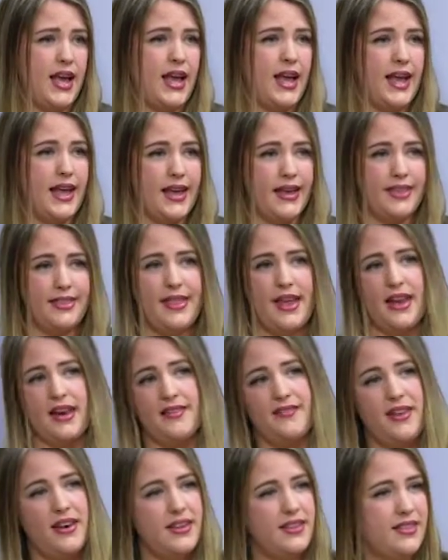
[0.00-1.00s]
And then
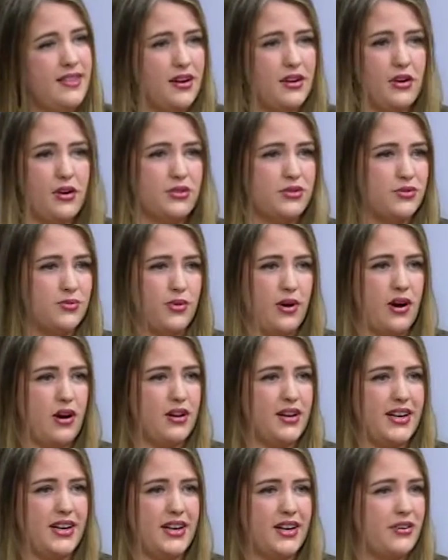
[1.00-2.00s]
if anything goes
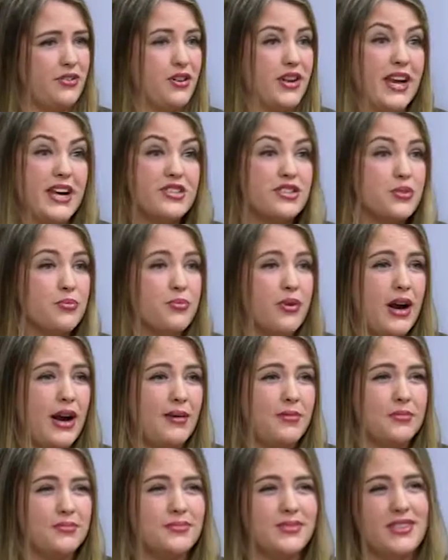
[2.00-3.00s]
wrong, any irrigation
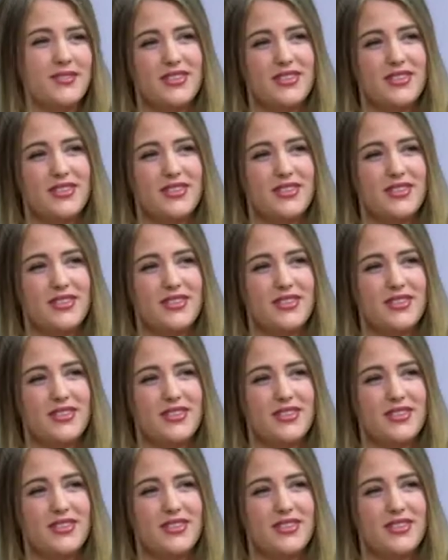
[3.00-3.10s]
problems,